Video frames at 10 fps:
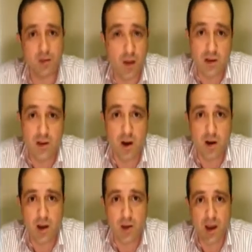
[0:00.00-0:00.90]
that's the
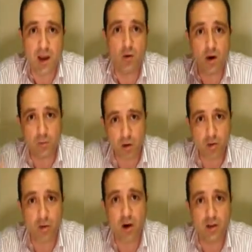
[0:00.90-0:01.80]
only way where both
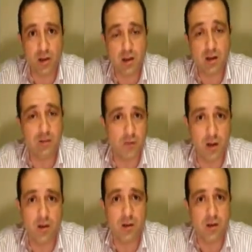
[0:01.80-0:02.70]
parties can feel
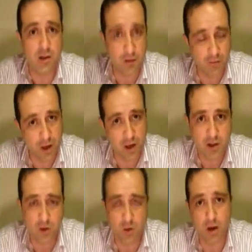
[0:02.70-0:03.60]
this is a fair and
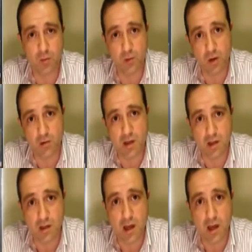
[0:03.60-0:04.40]
square process